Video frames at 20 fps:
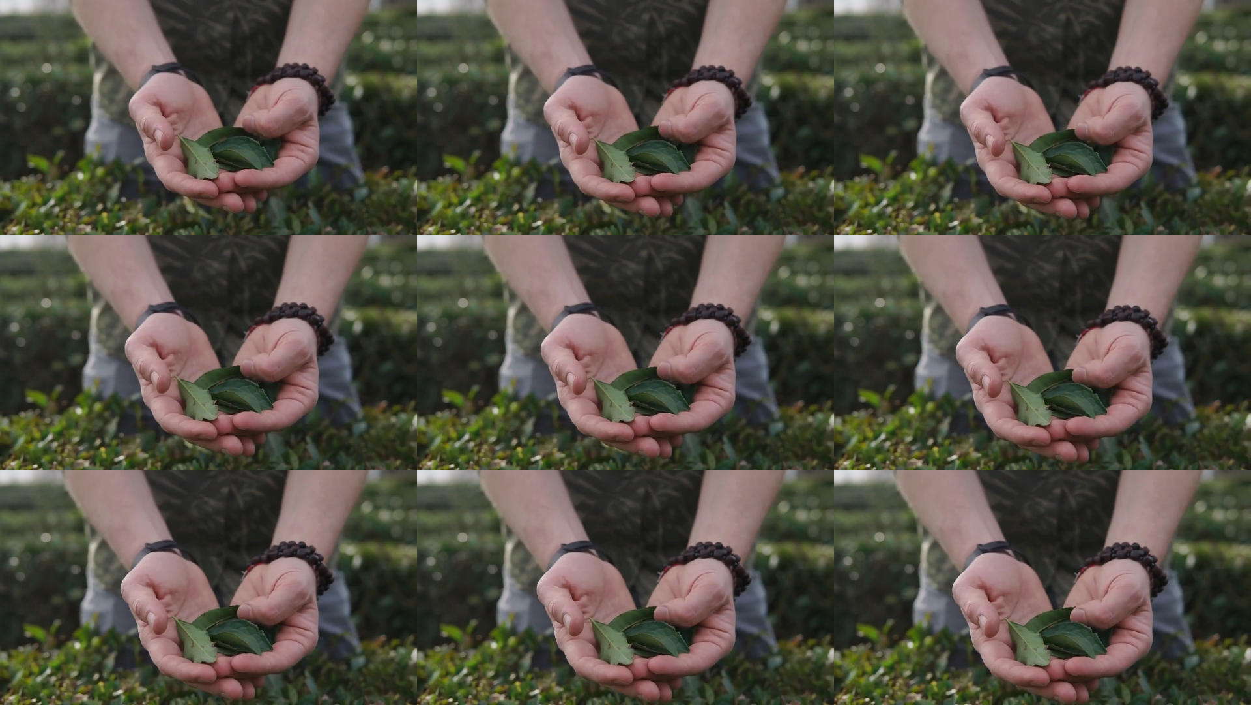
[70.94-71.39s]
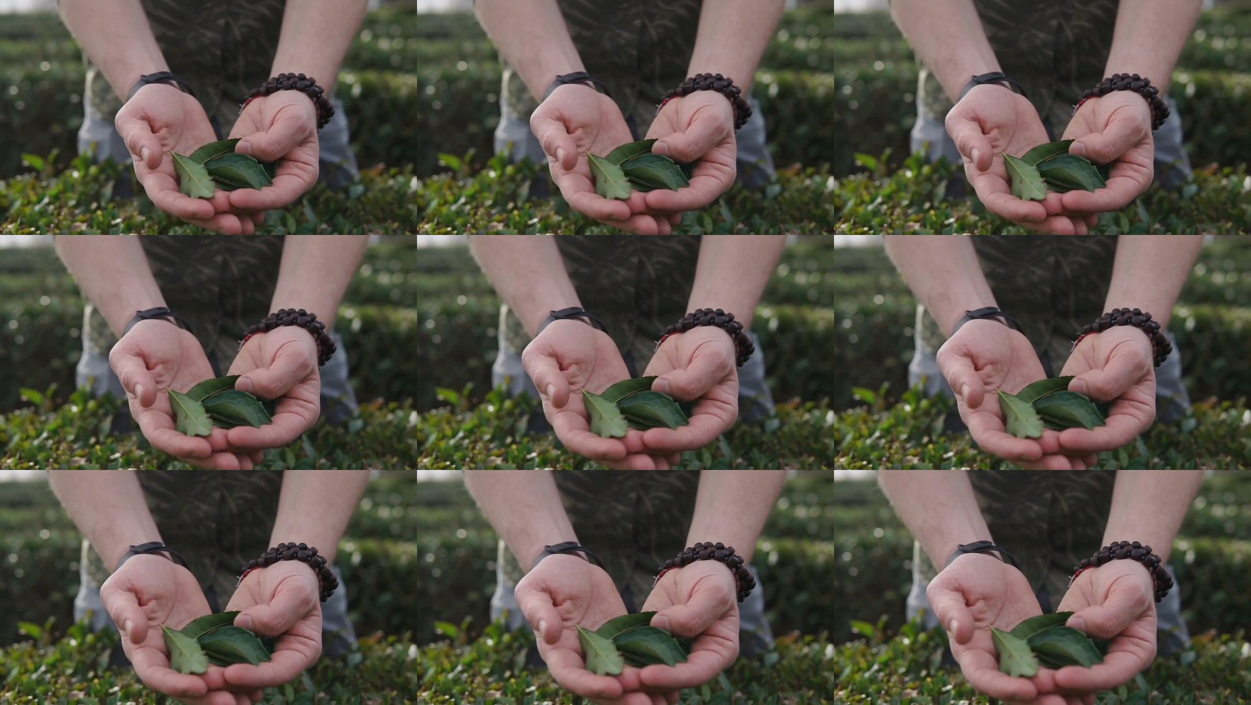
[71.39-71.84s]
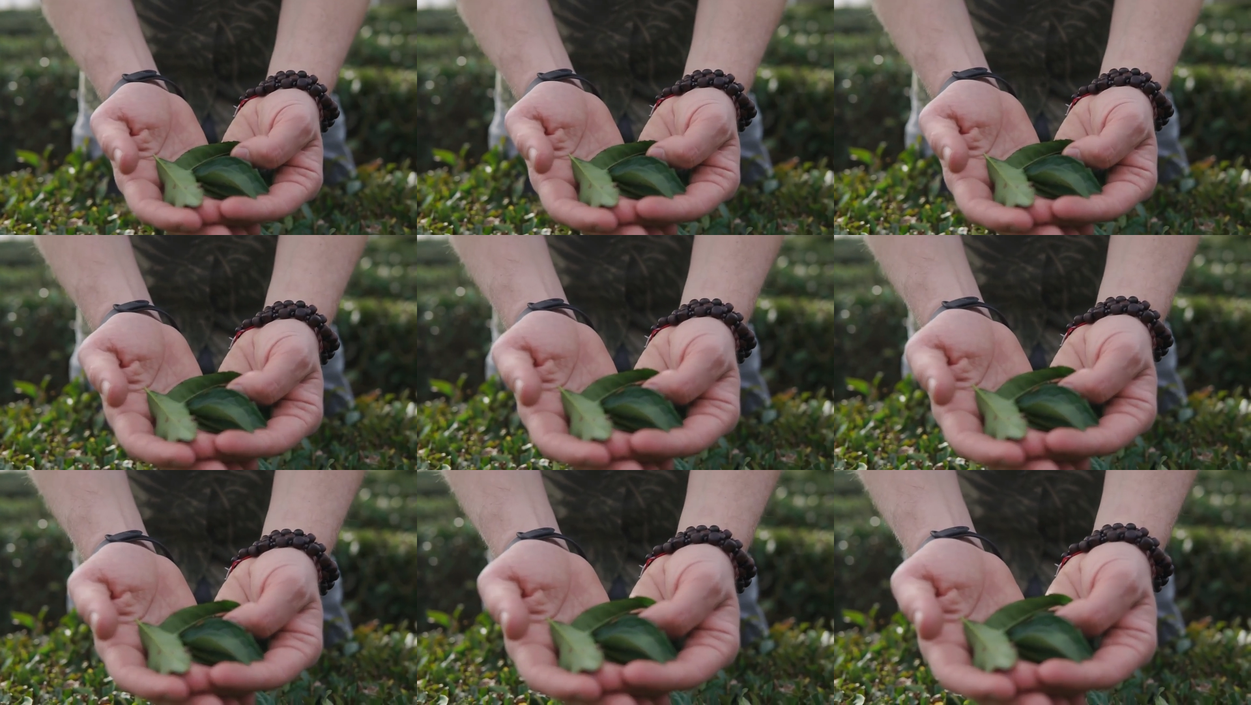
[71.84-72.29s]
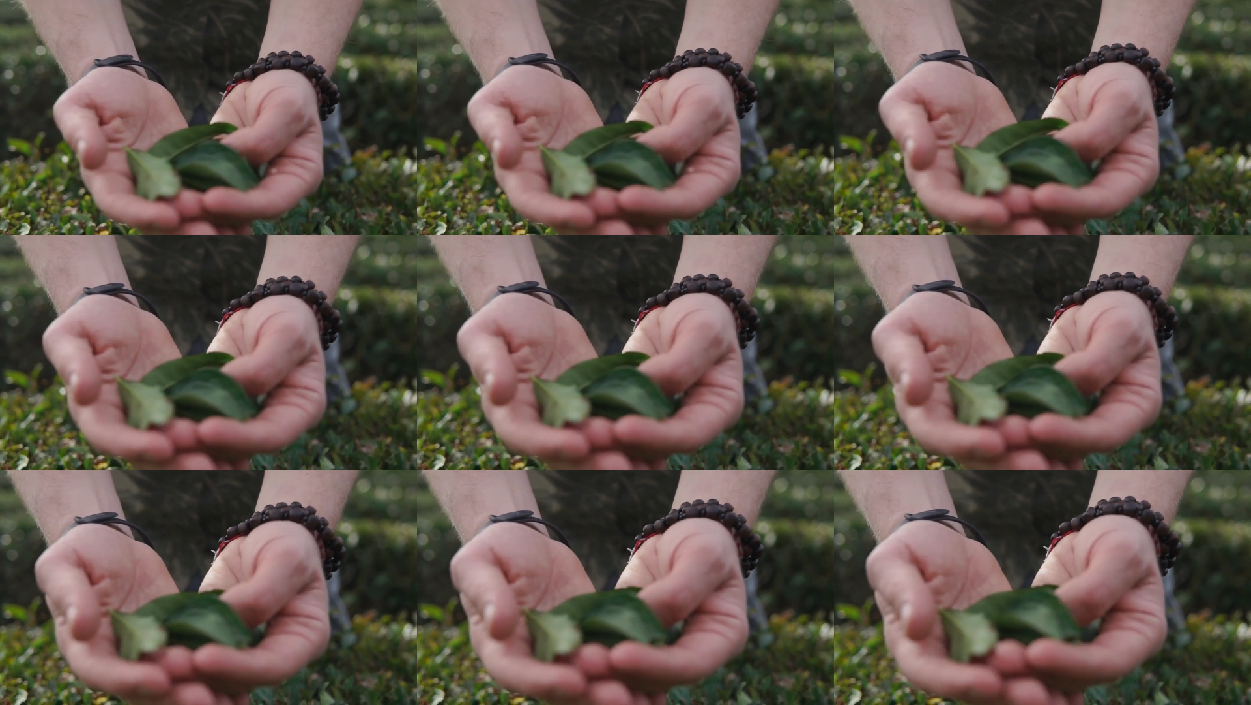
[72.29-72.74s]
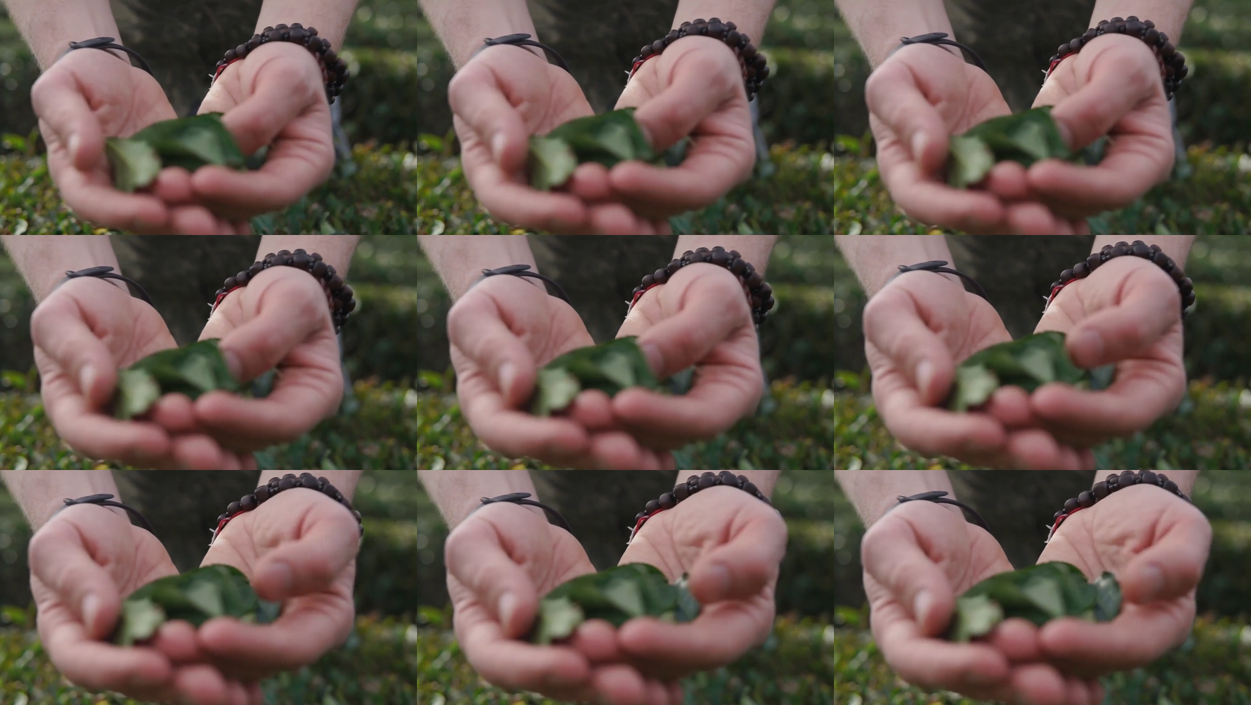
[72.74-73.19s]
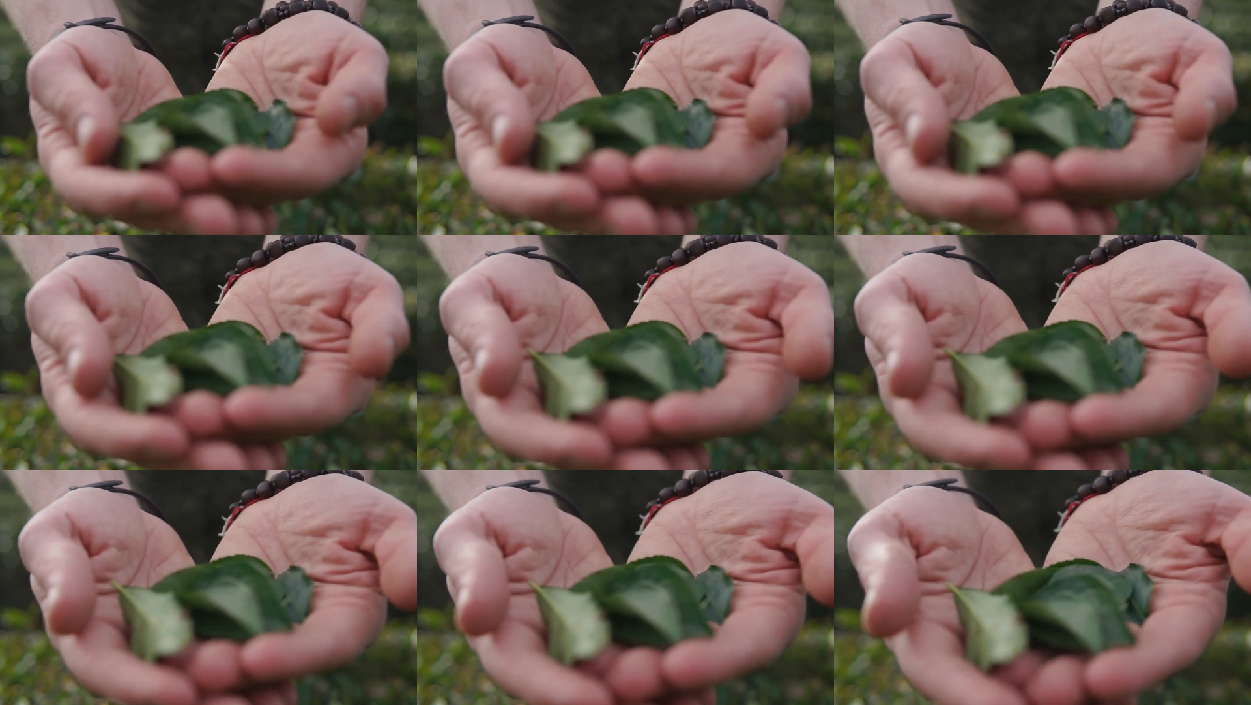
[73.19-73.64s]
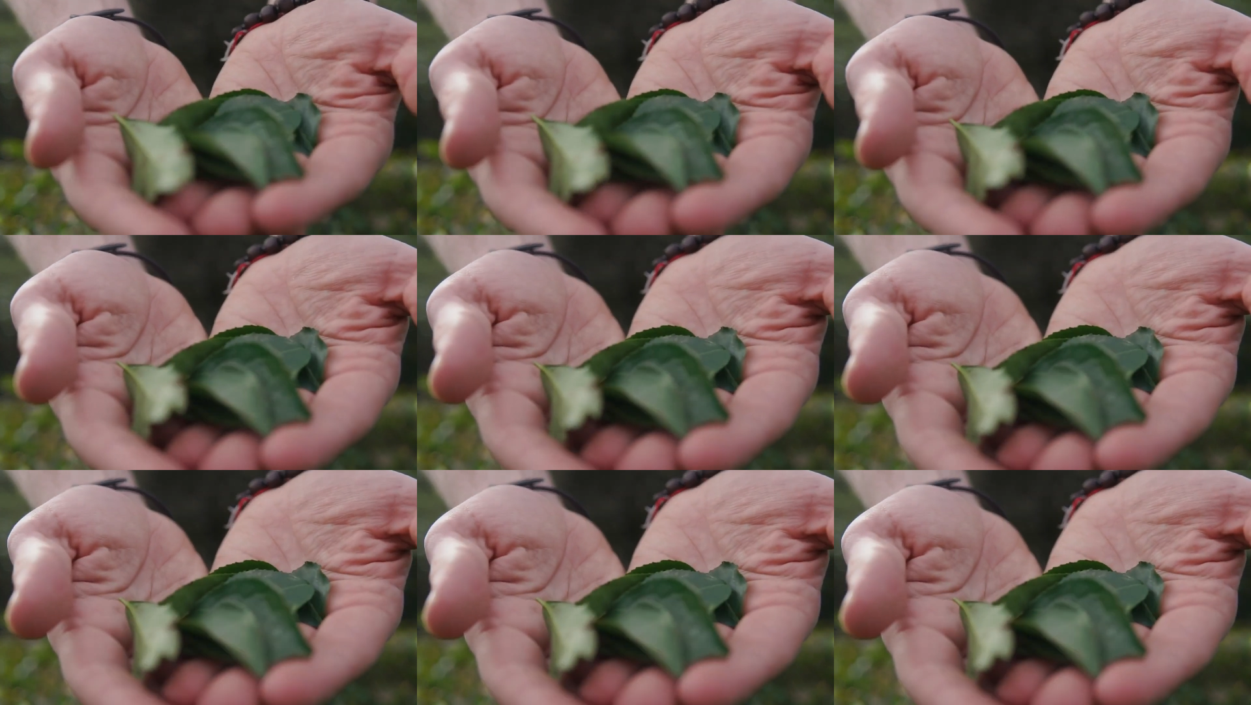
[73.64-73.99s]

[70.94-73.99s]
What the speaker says: Nobody's mouth can be seen.